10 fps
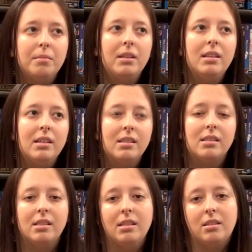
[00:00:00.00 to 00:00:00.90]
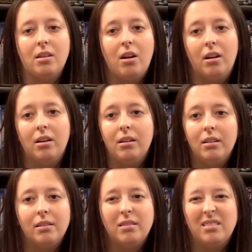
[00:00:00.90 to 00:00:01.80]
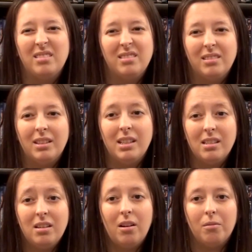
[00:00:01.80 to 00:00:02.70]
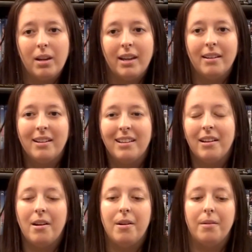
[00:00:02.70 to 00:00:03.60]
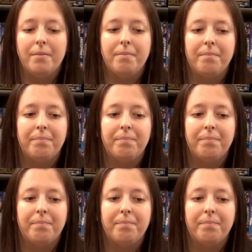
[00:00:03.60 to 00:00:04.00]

to me, it's art. It's an art way. I'm